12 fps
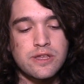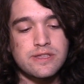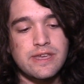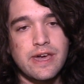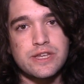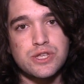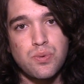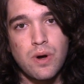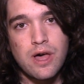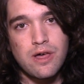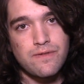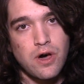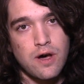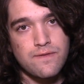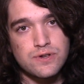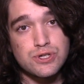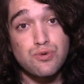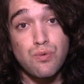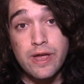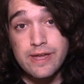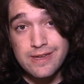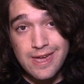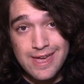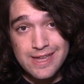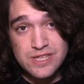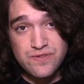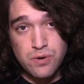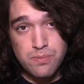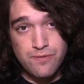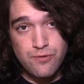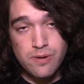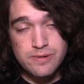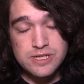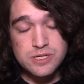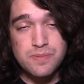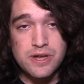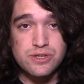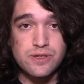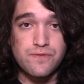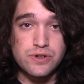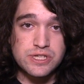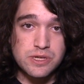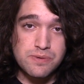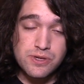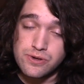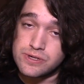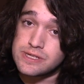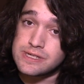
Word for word: DX12 offers great gains for performance, especially for CPUs.